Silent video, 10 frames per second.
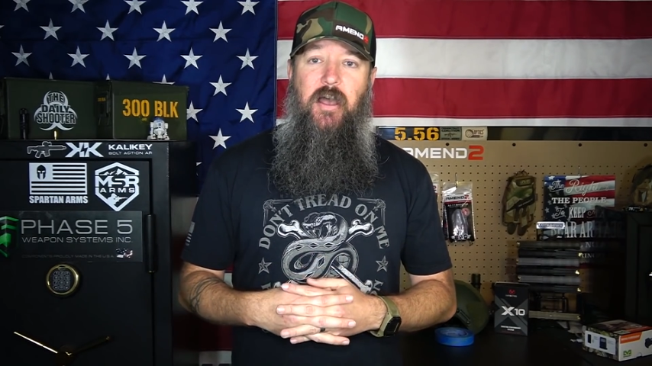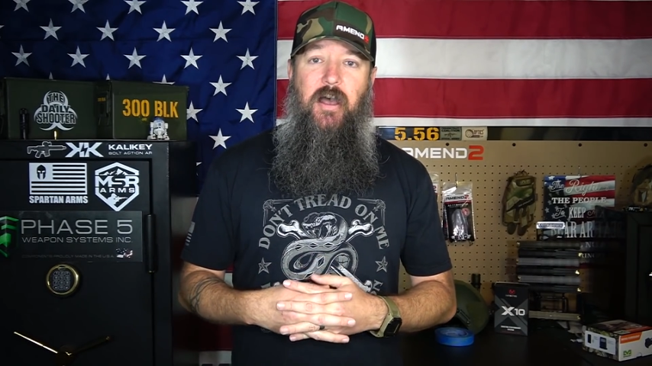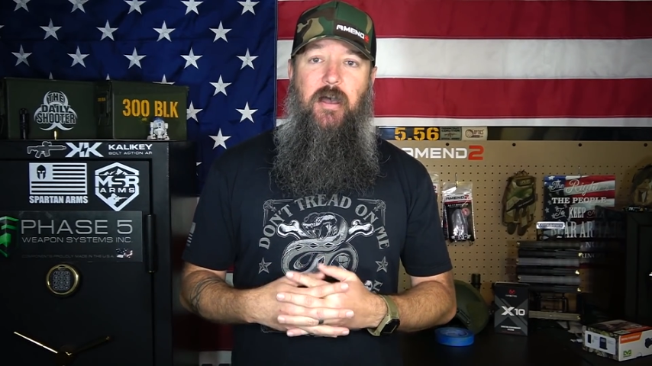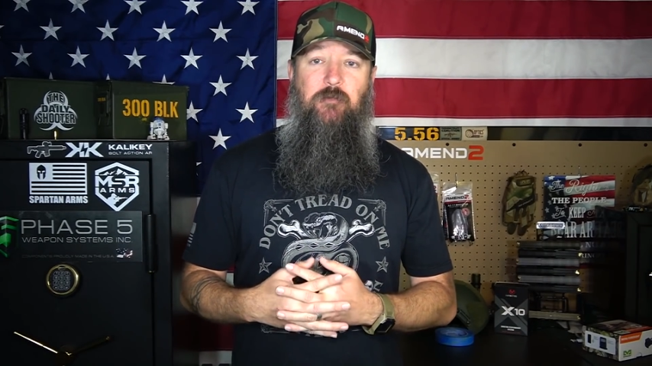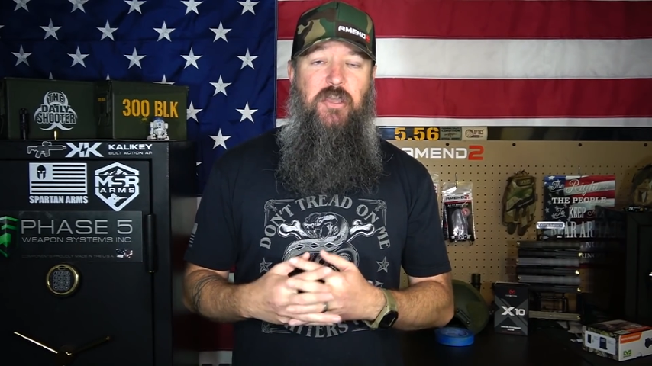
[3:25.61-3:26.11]

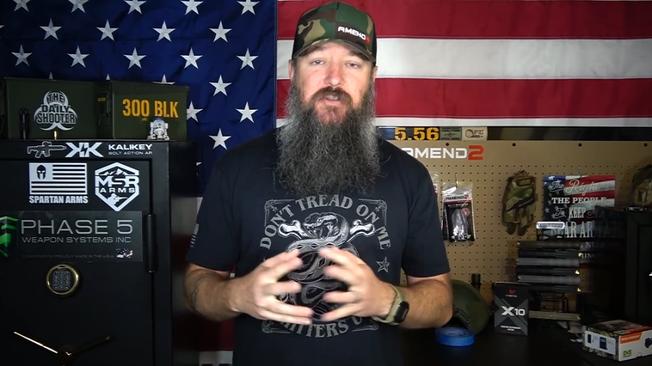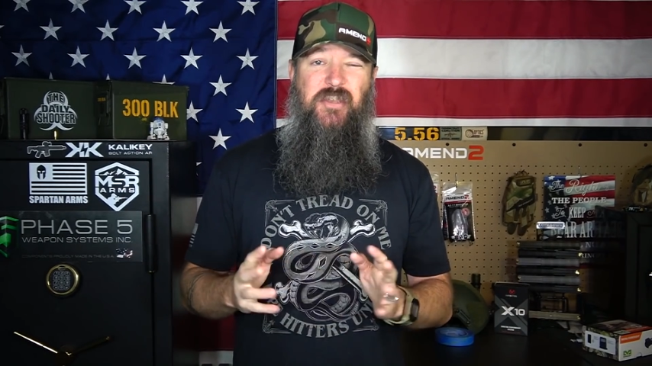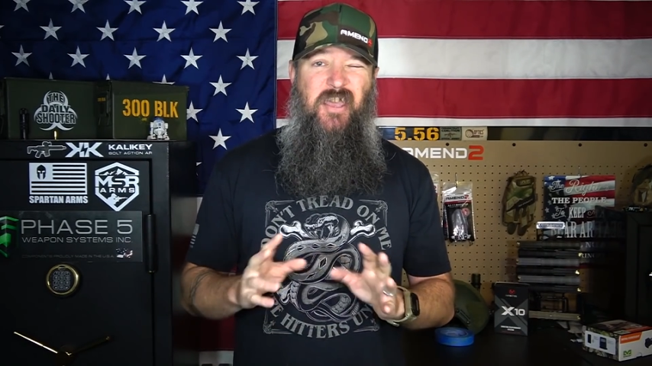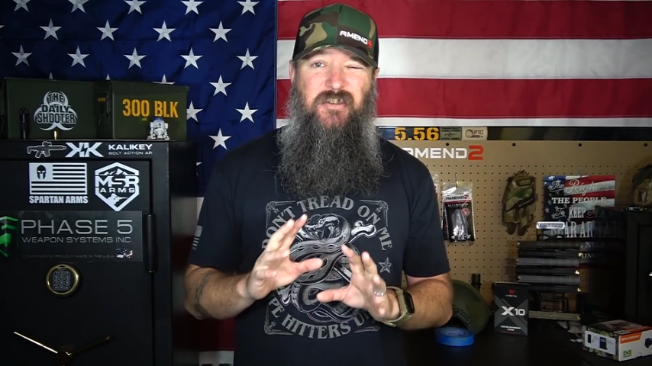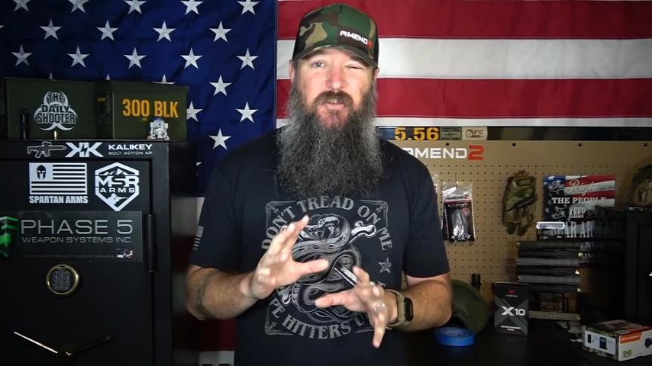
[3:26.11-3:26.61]
uh, because
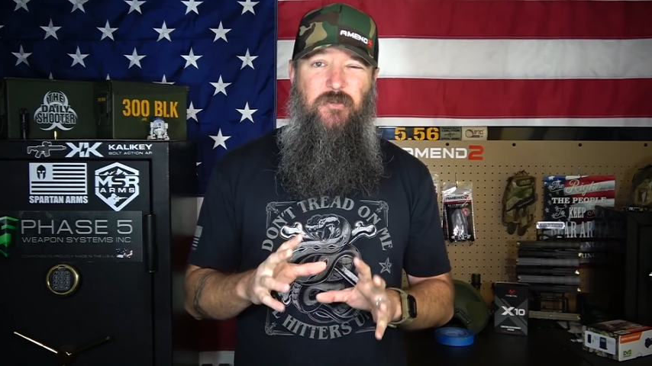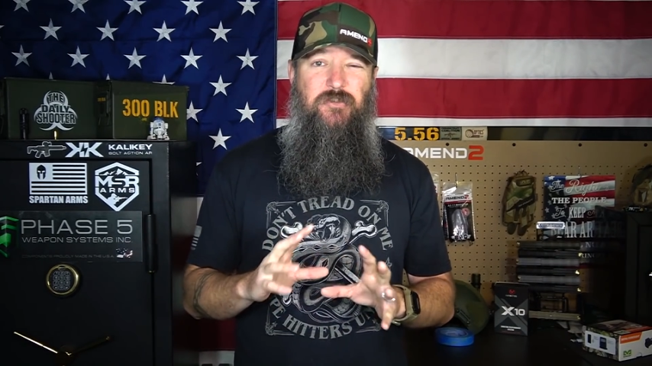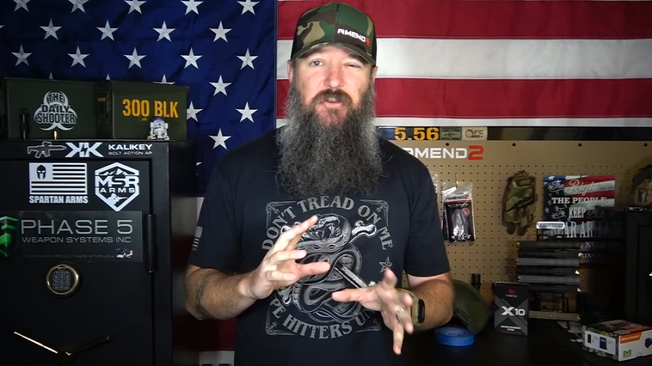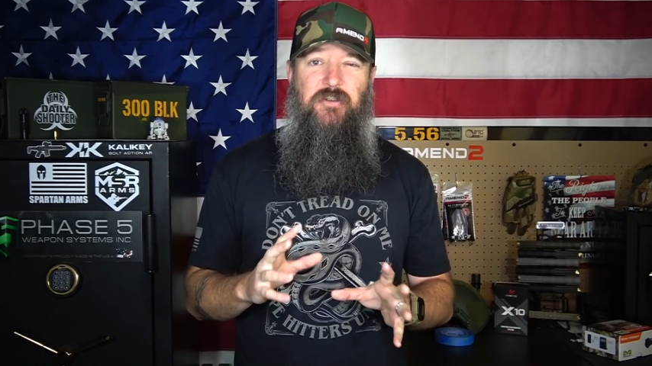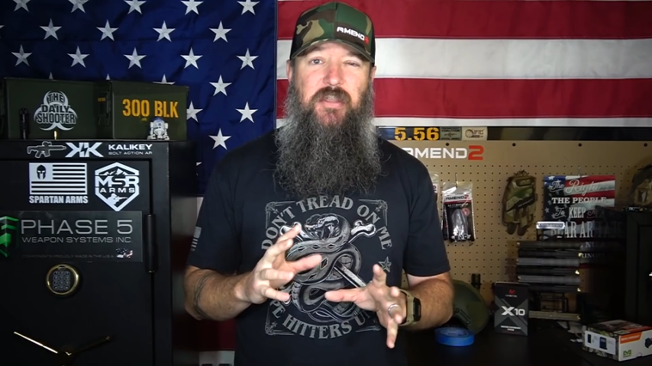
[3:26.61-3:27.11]
you can't do
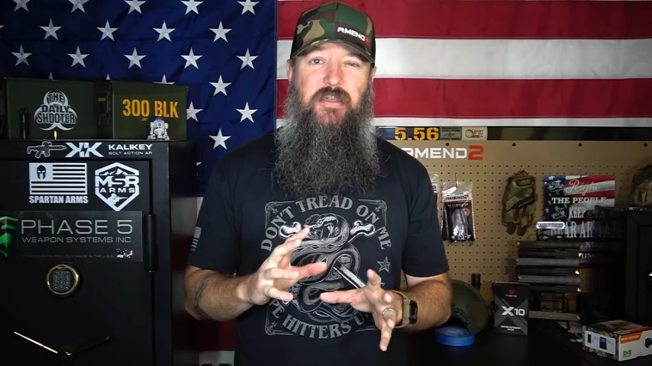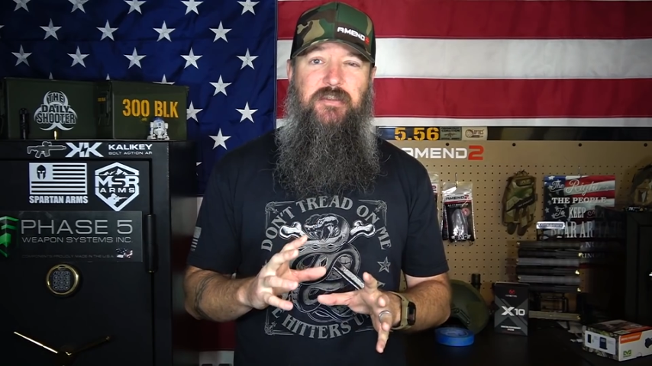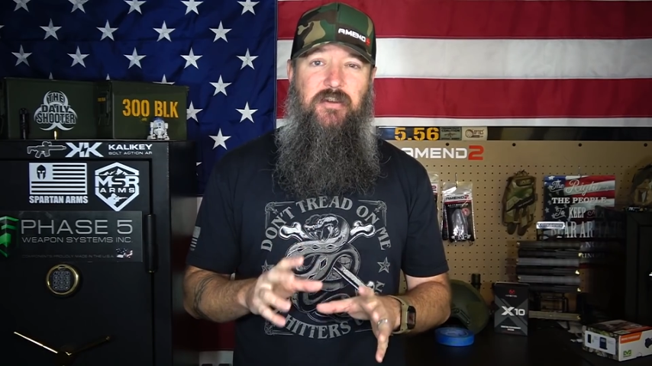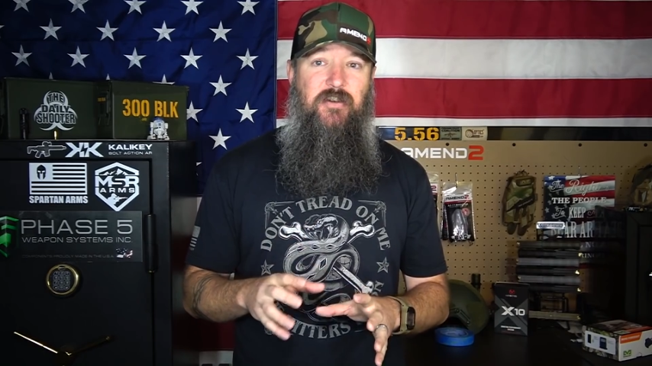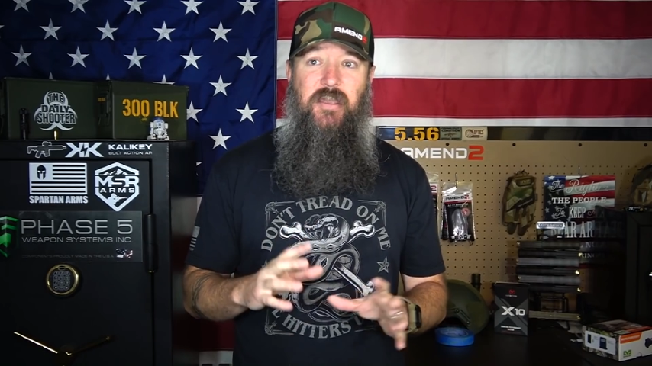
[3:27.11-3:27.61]
certain things
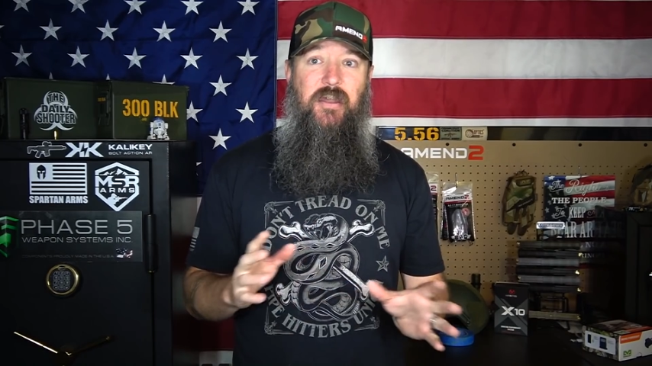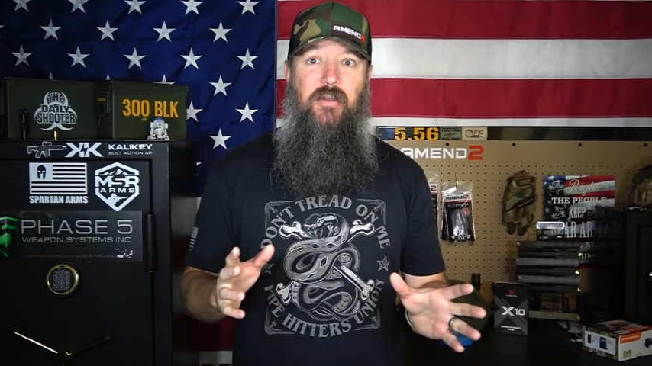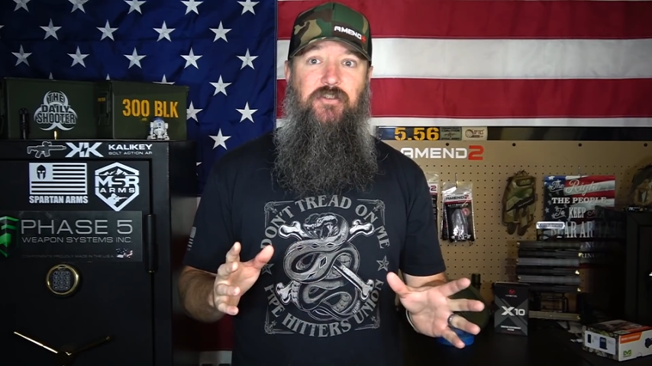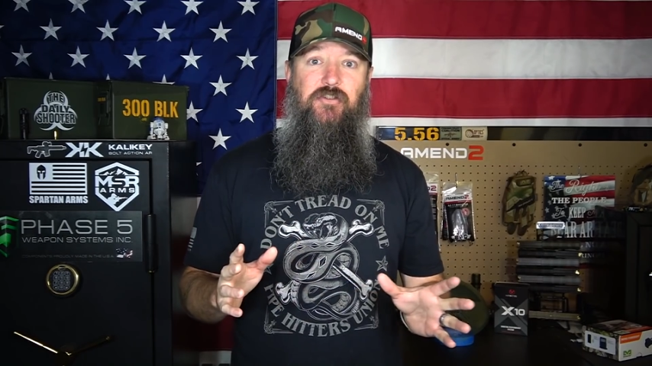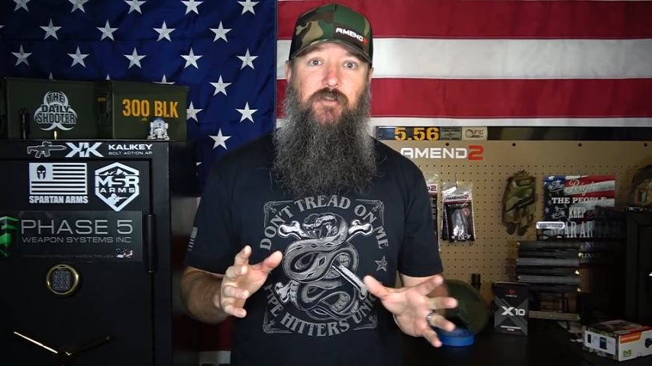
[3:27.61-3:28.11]
here, again,
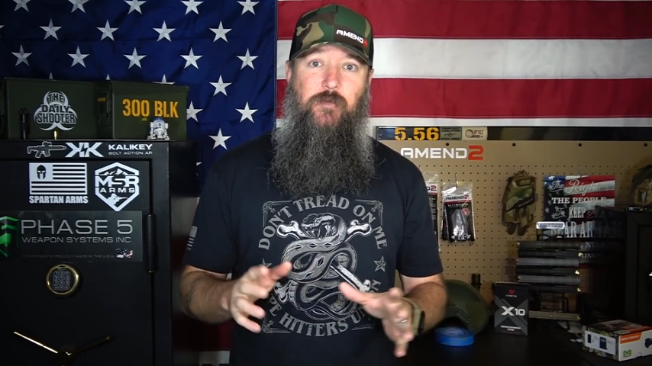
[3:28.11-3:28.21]
on YouTube,